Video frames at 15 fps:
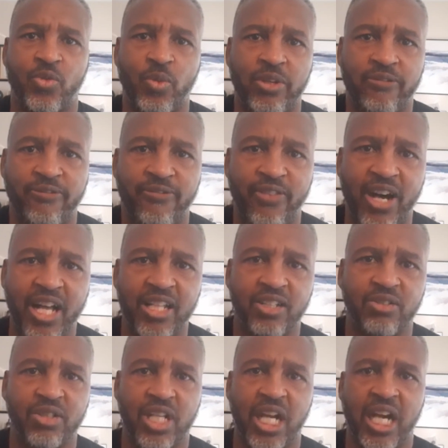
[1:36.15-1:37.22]
we
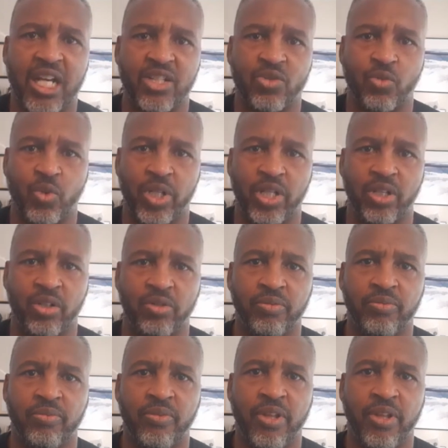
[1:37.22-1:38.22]
follow God's will,